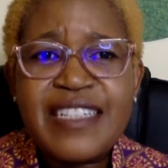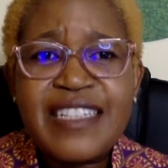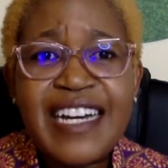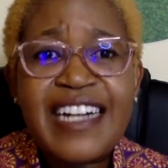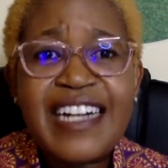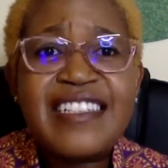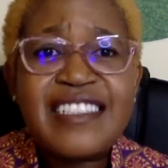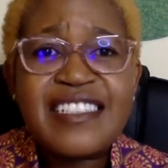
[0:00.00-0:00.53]
The
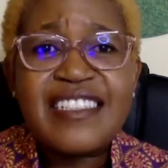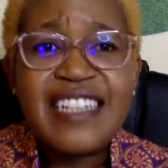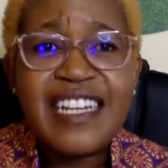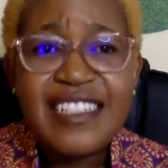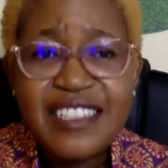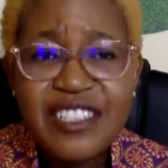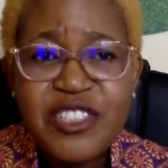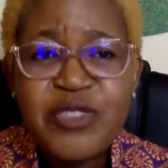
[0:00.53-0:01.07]

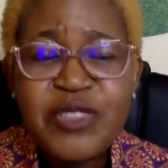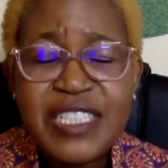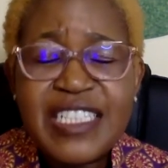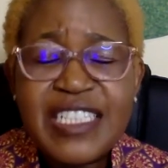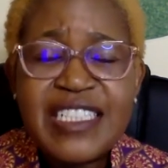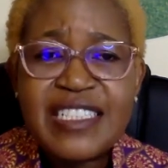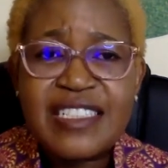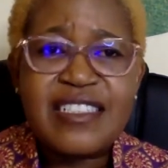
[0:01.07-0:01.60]
adrenaline, you
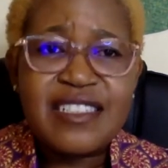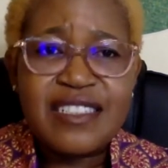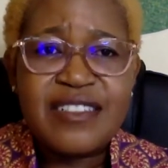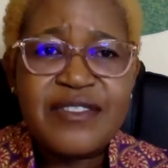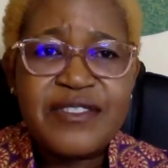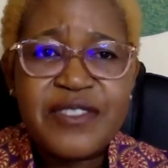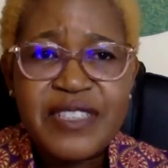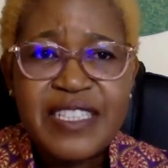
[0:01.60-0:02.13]
need it
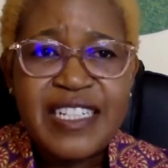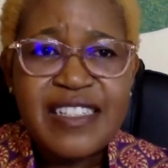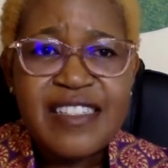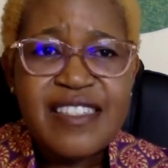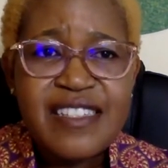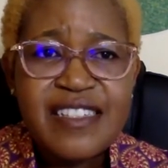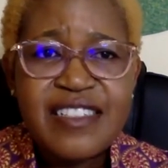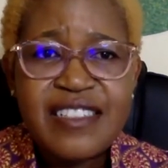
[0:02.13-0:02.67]
for that
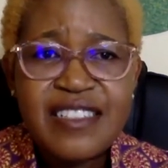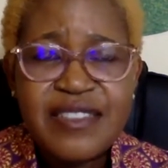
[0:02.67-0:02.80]
session